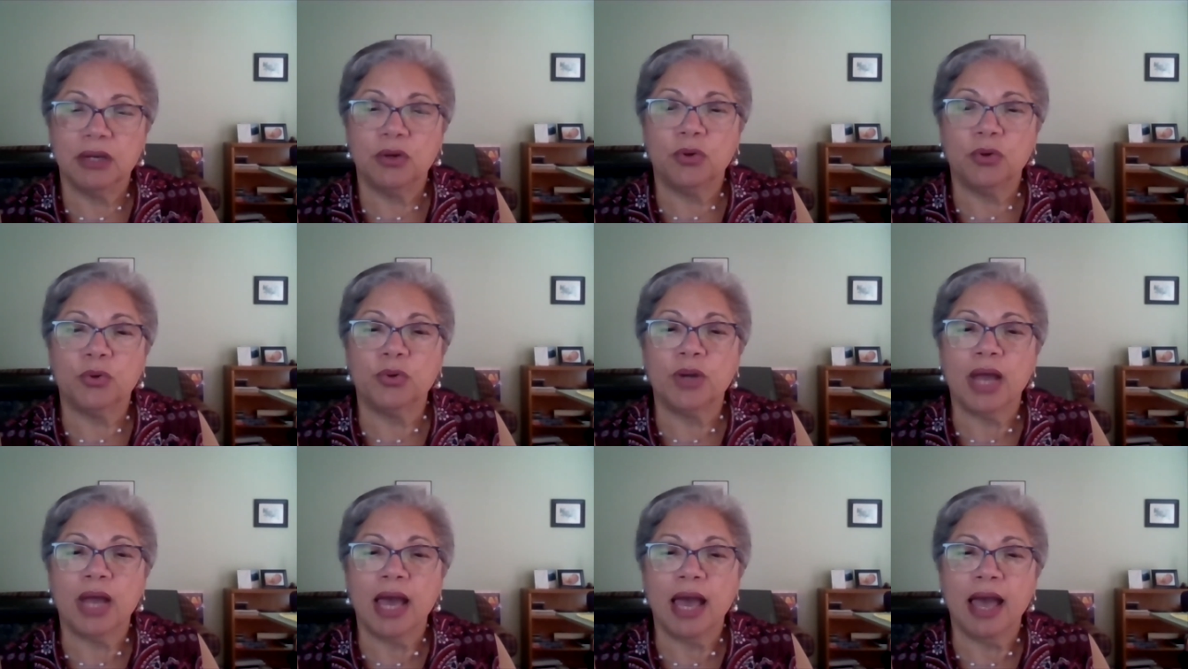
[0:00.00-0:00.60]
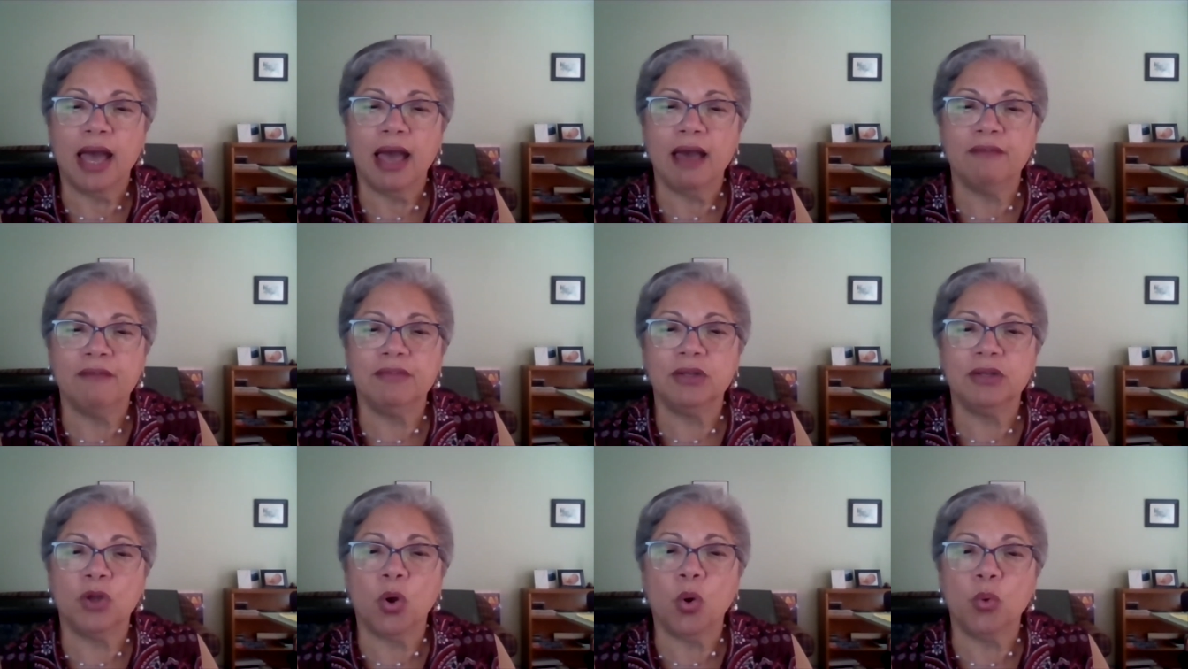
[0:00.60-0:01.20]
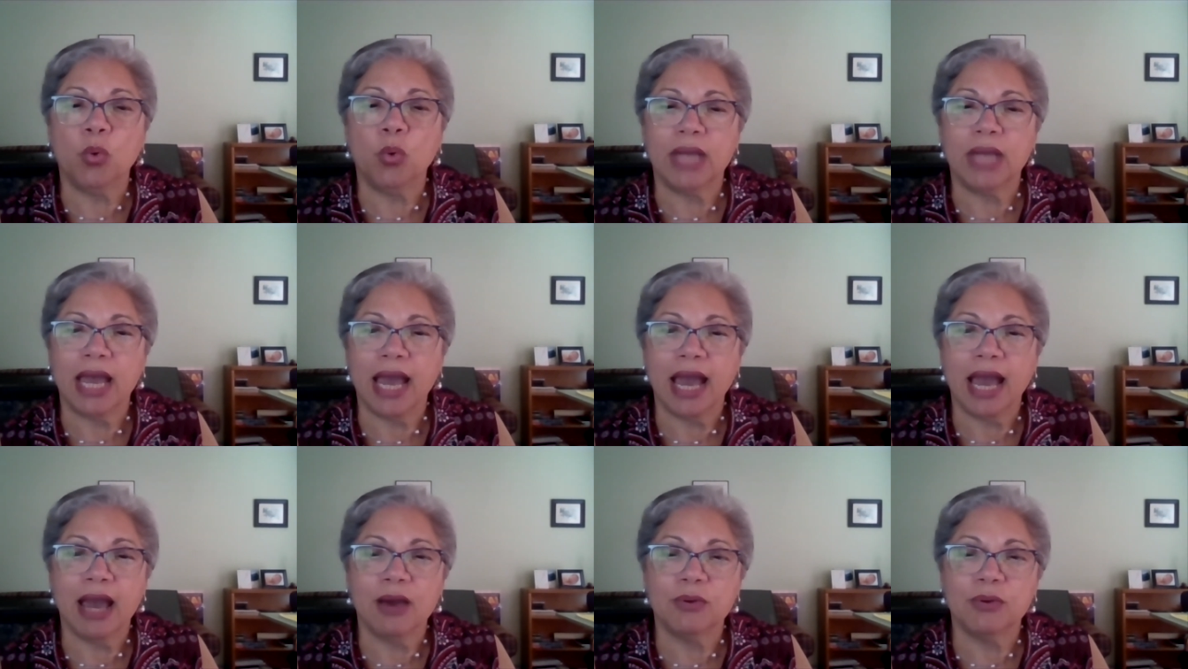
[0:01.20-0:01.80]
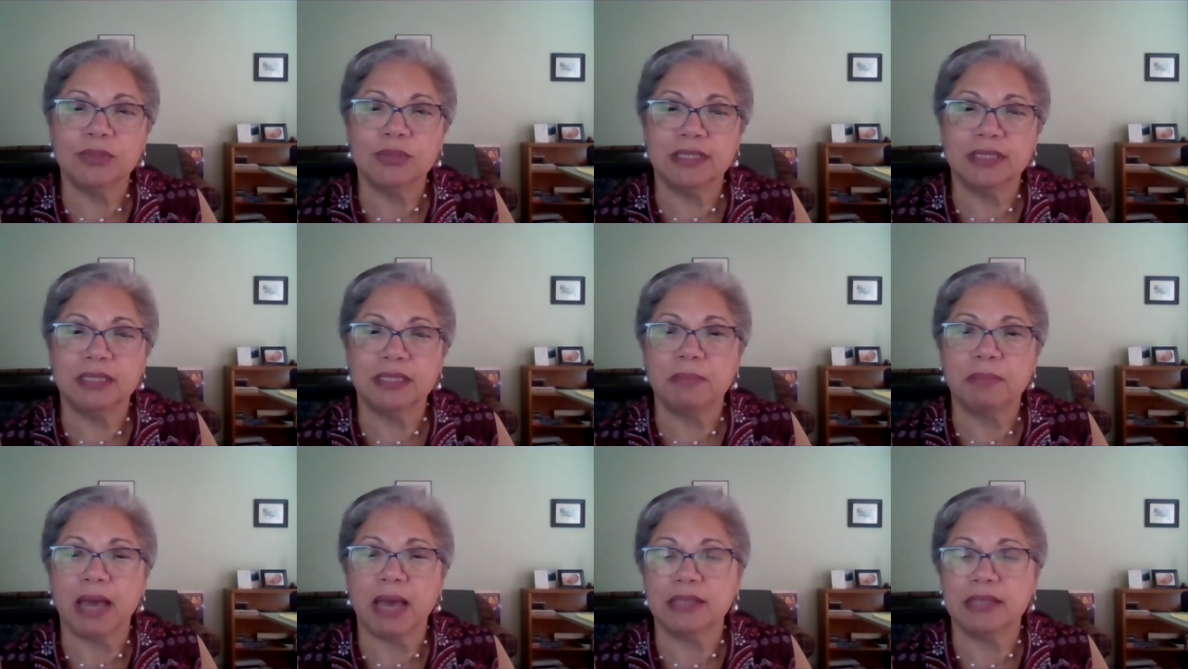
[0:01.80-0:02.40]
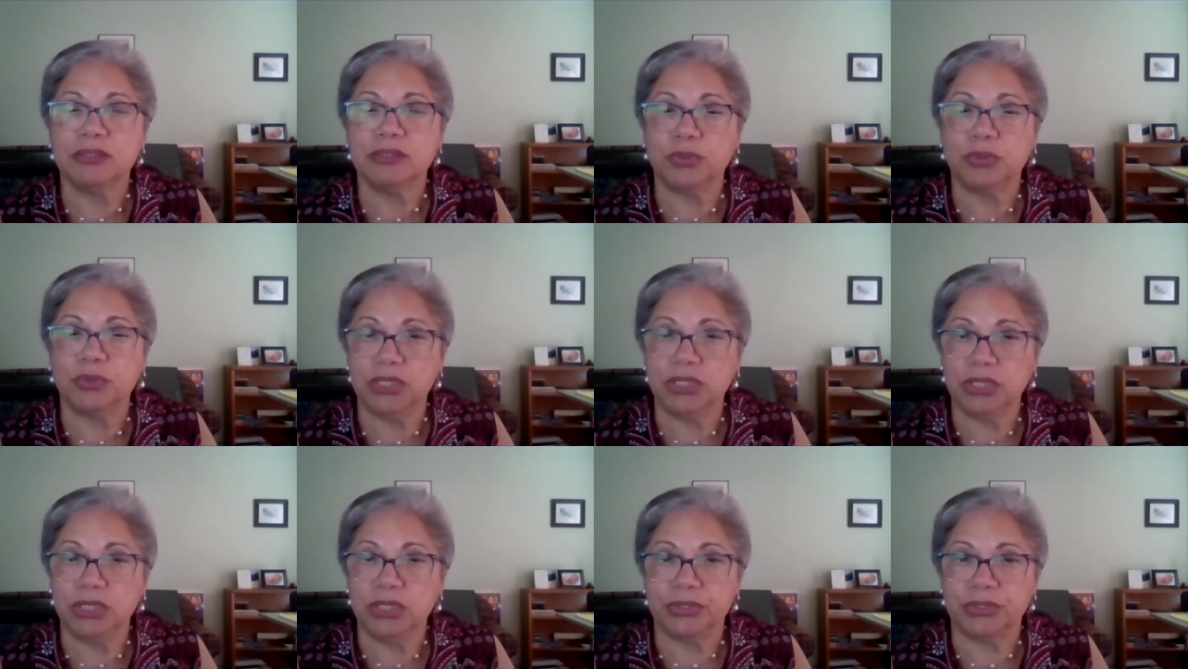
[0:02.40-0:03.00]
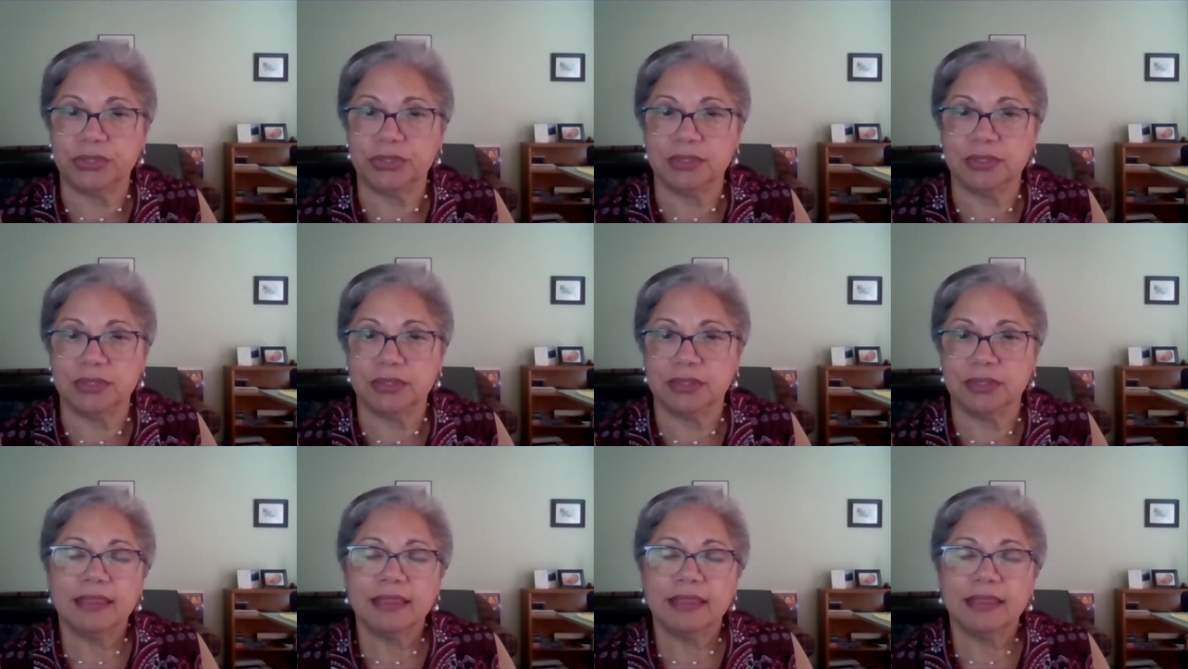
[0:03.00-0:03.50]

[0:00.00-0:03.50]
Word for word: or haven't owned a house in the past three years.